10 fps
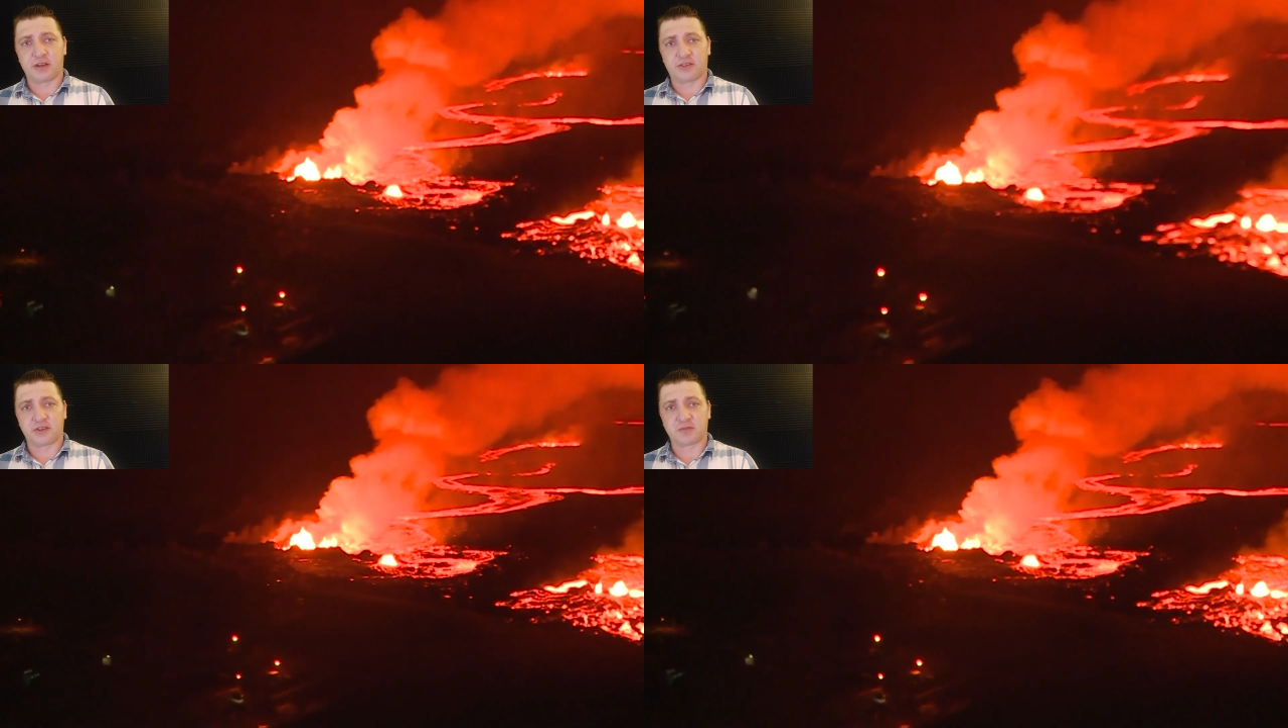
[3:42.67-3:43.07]

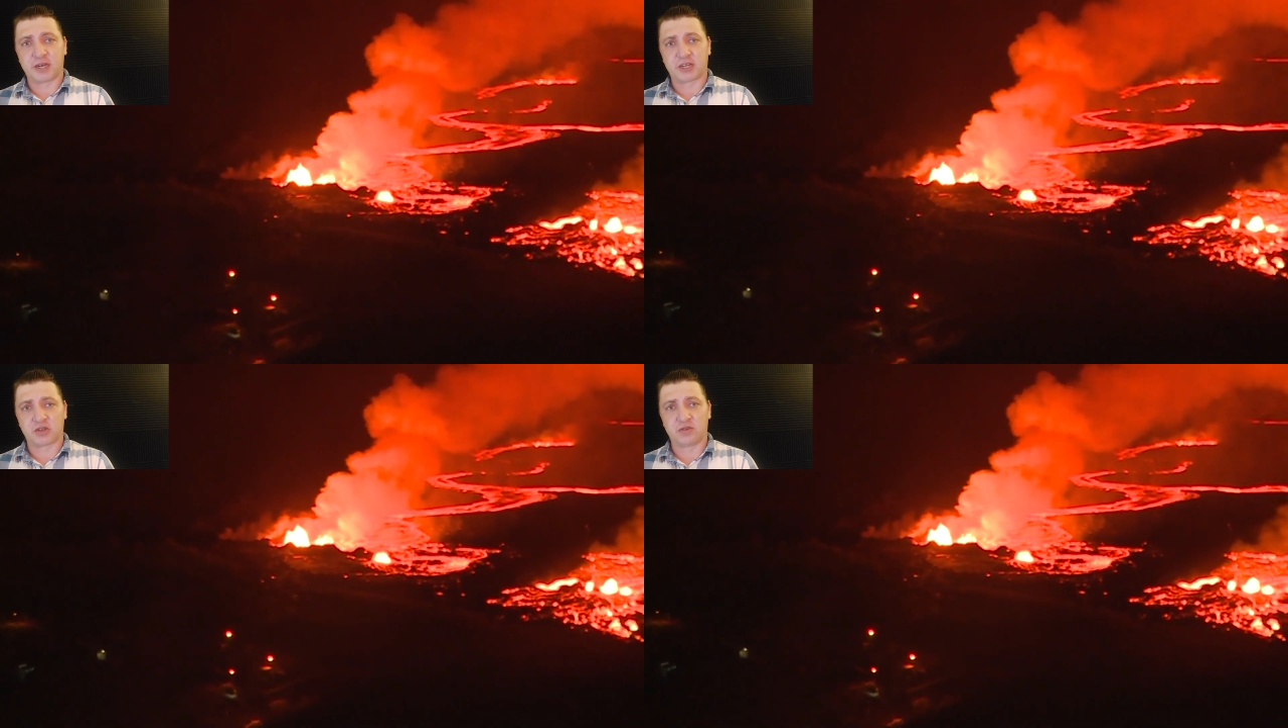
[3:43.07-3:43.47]
nothing
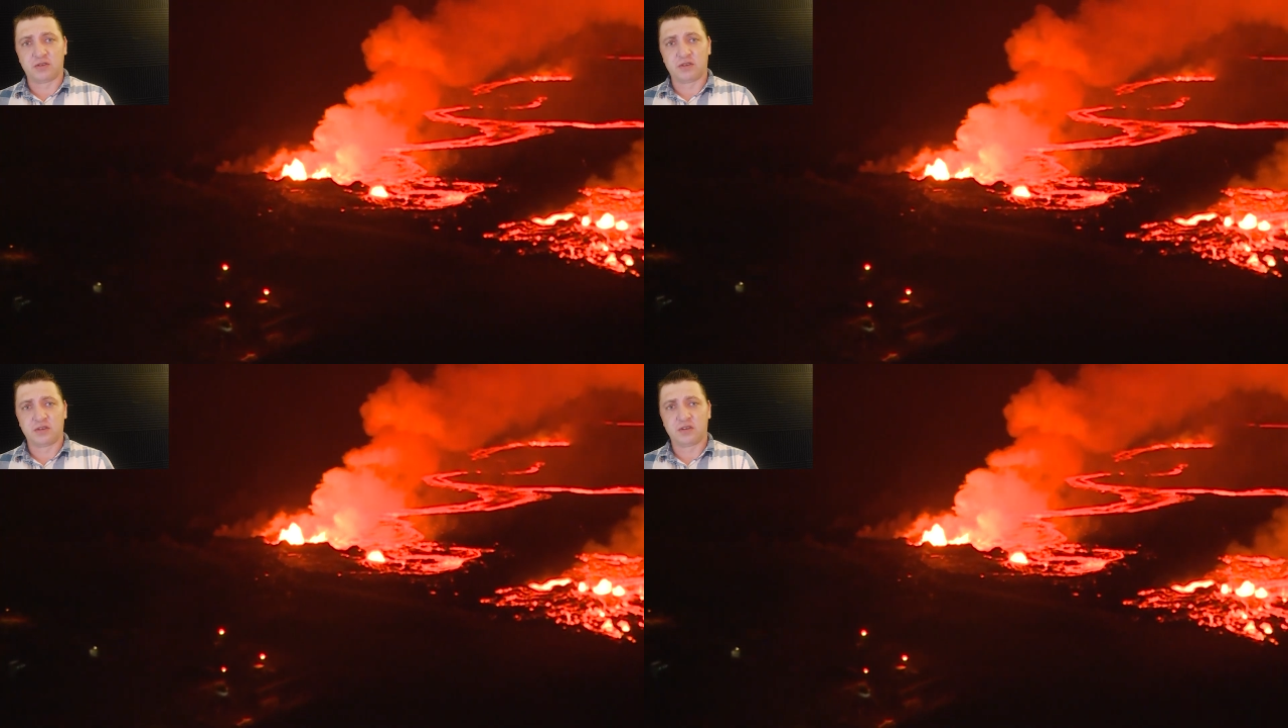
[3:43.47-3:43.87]
special.
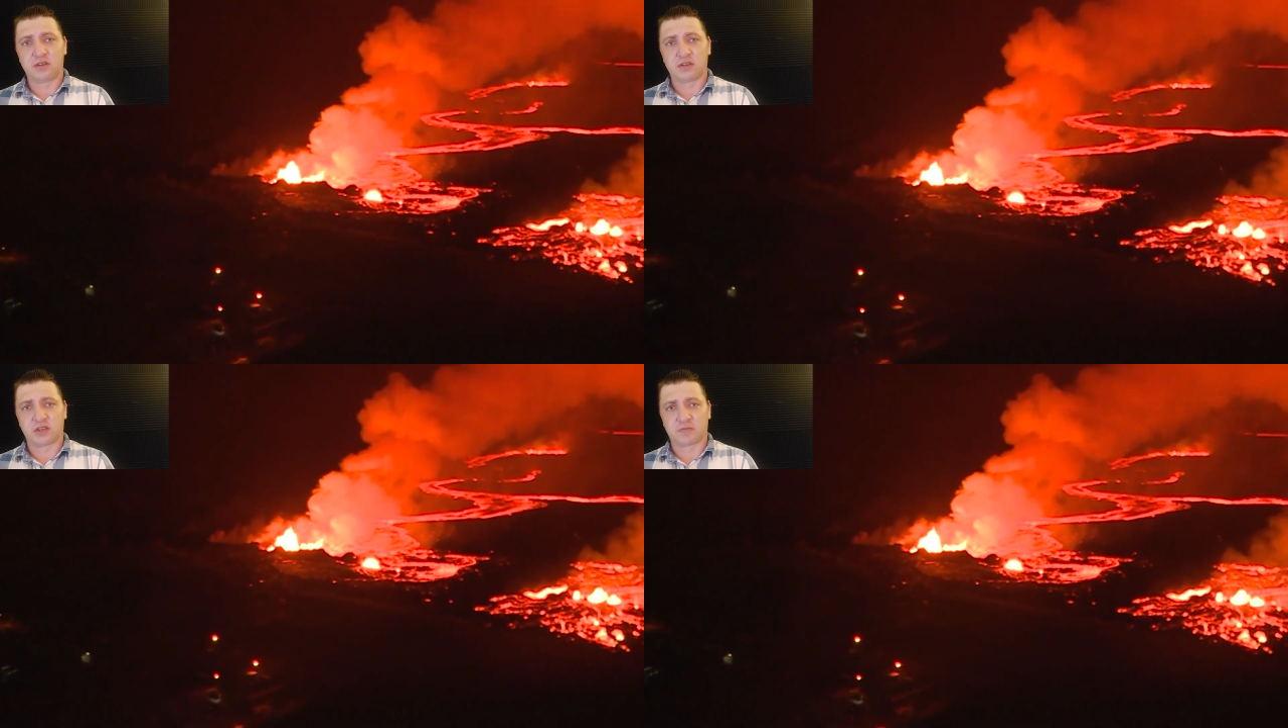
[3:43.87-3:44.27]

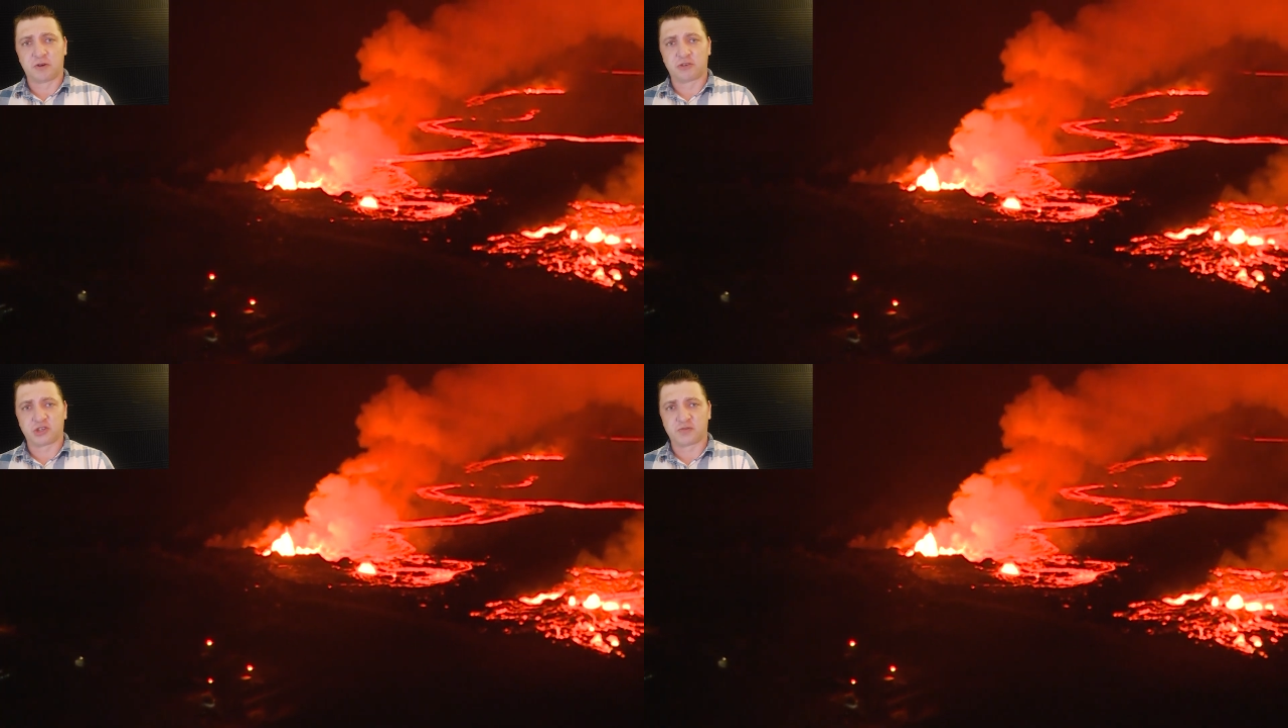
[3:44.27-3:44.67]
The
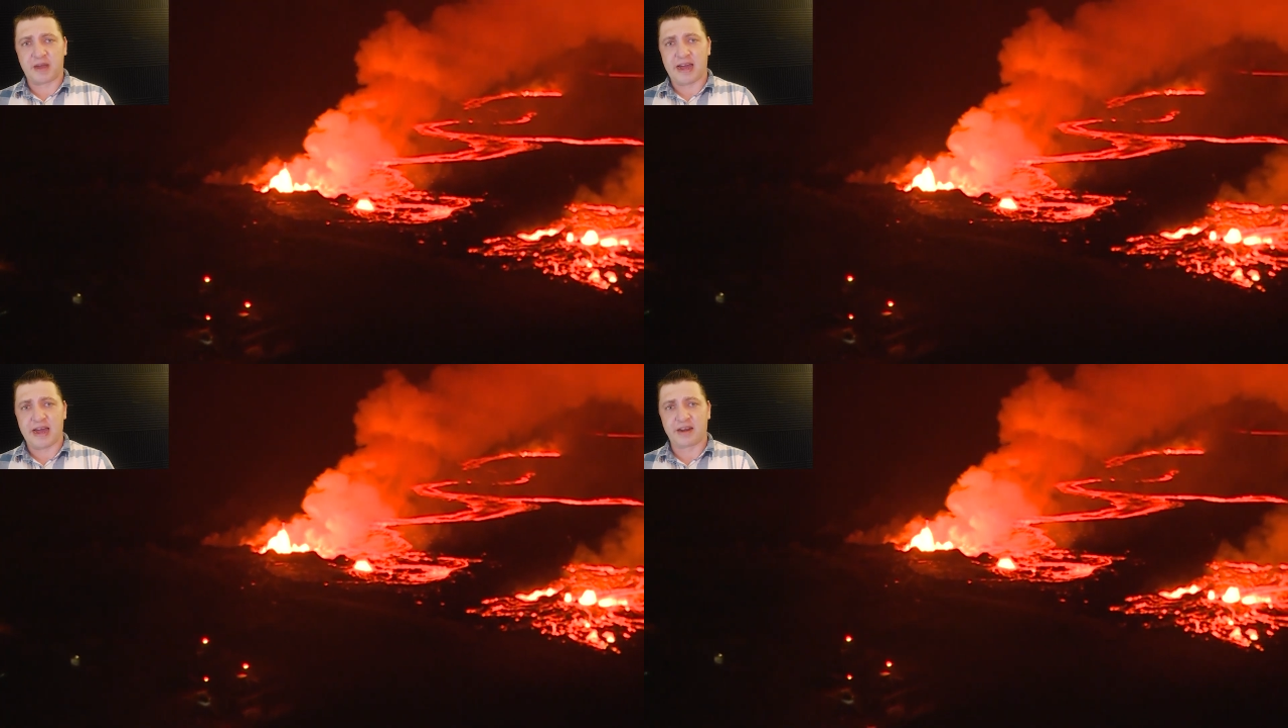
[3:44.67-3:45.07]
exposure's
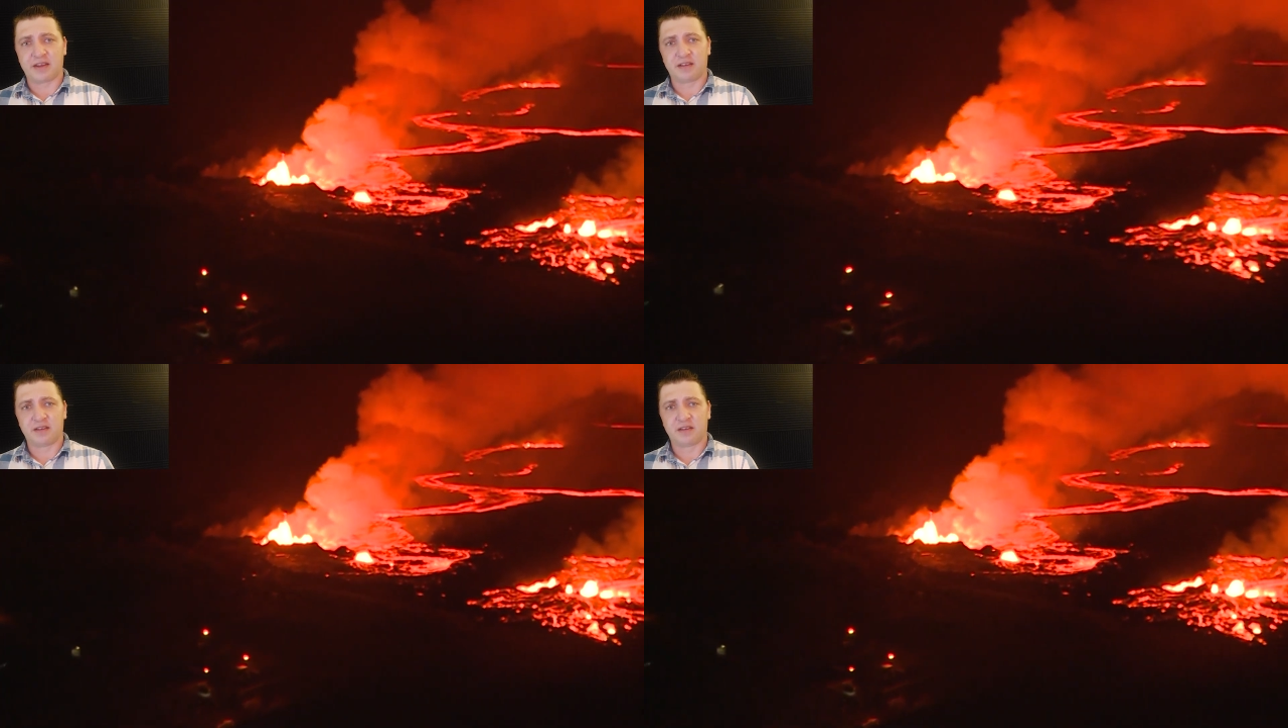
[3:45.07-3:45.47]
bad.